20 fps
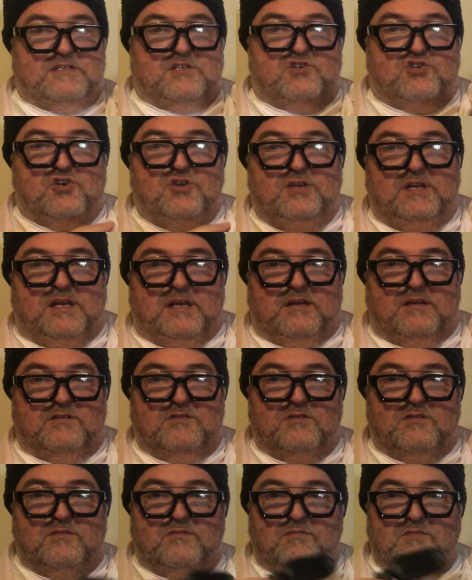a
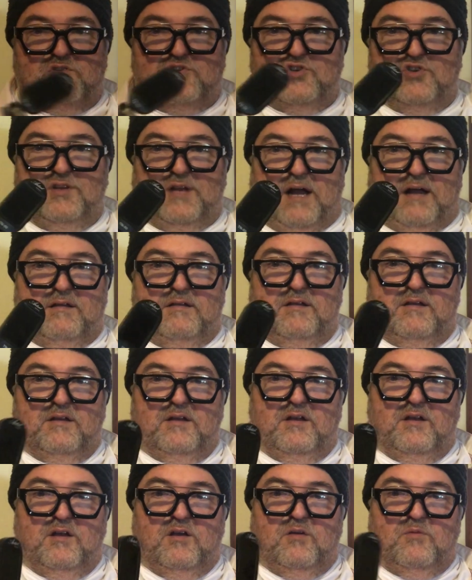tuner.
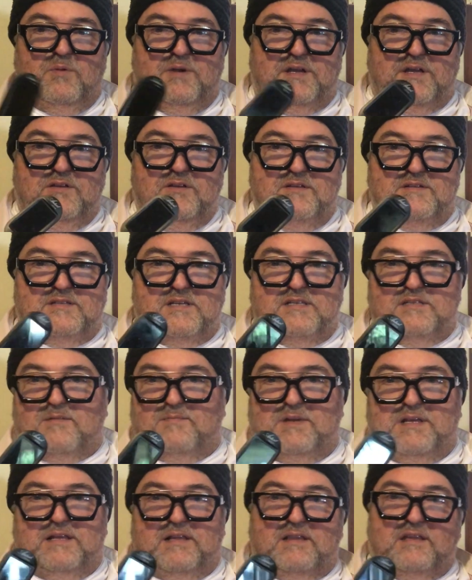We can use this. I
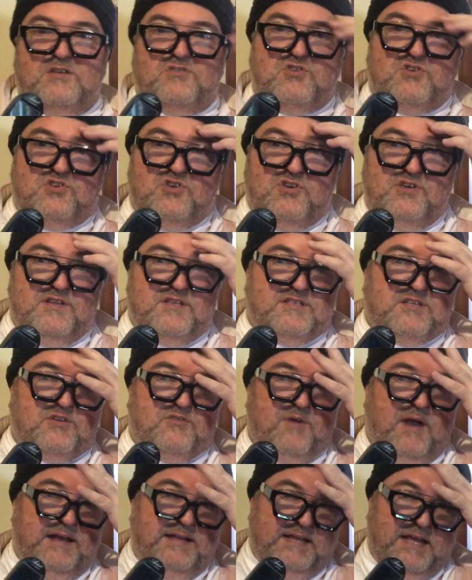mean, electric tuners are
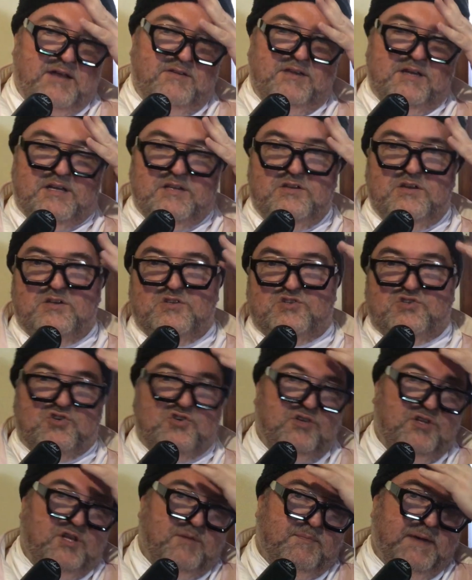great now. You can use
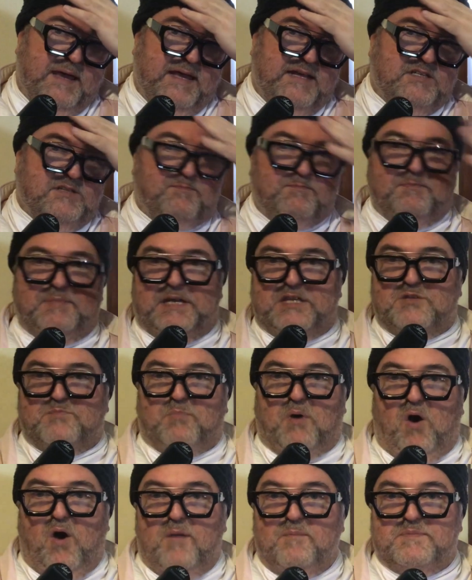tuning pegs, pitch
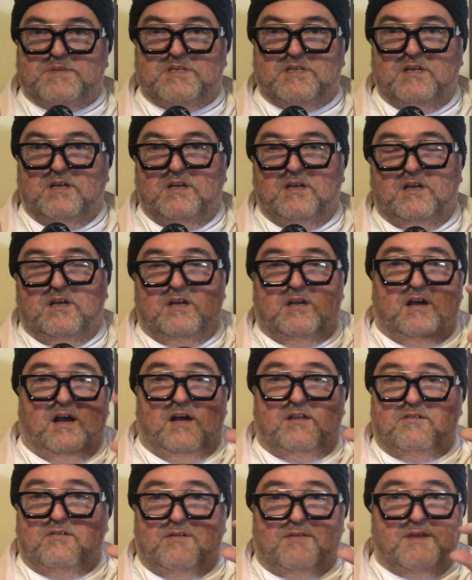pipes.
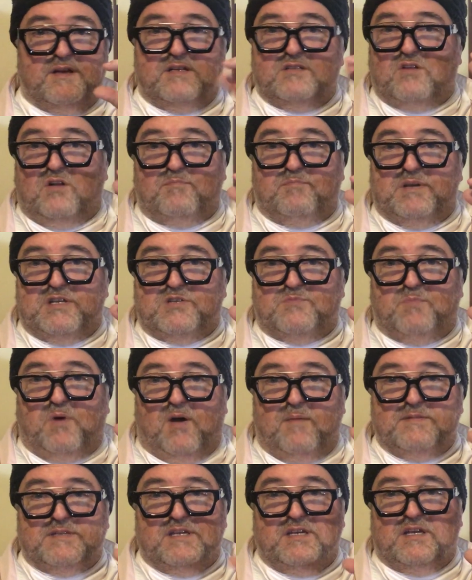There are things like pitch
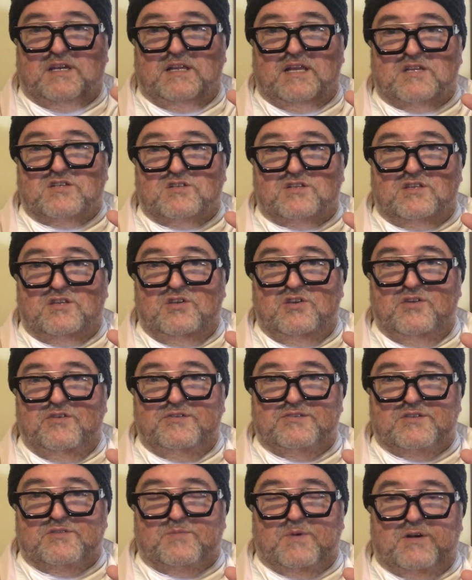pipes that you can actually
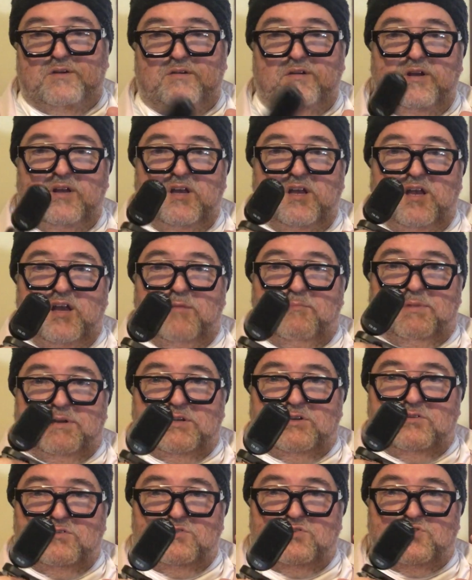use as well. But a
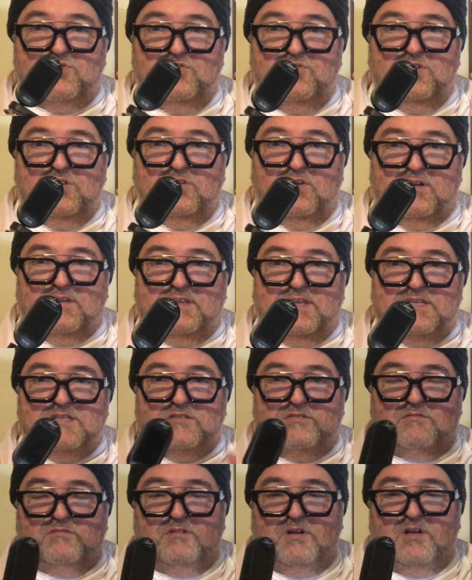good tuner like this
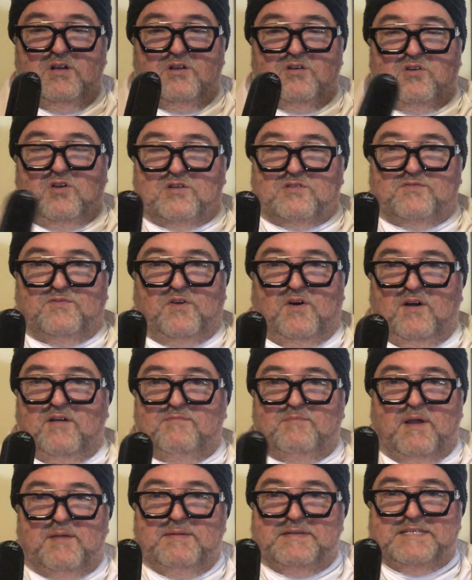will cost $5,
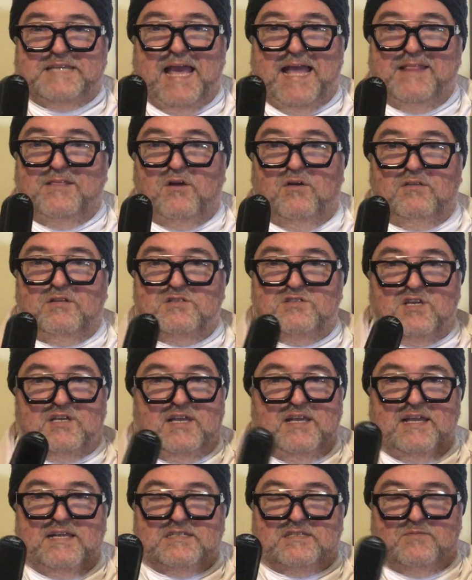maybe $10. You
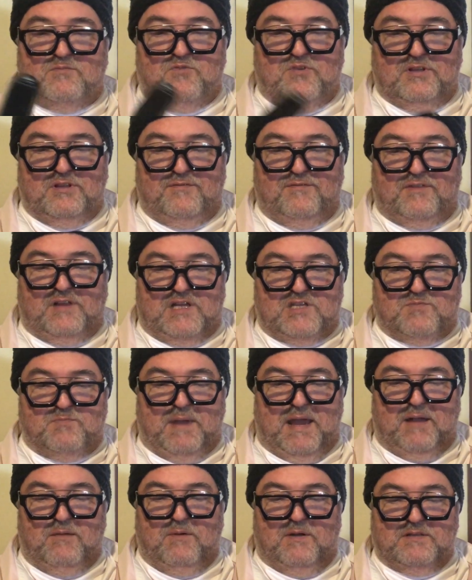can get some really
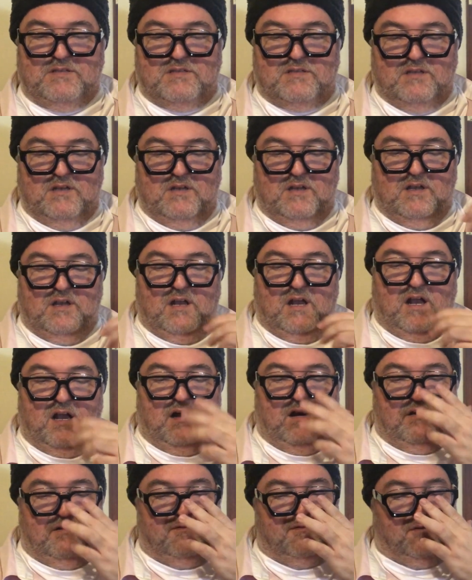flashbang ones
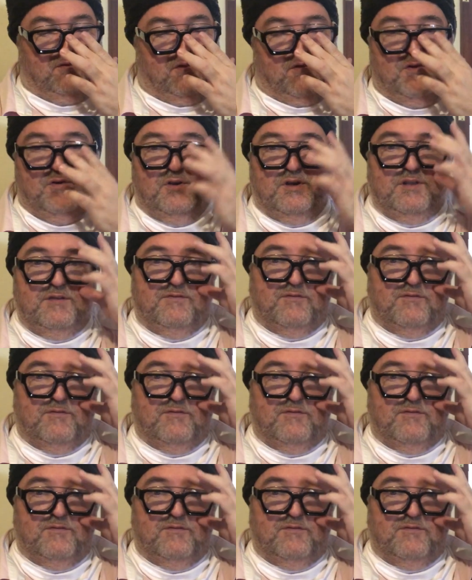for $30,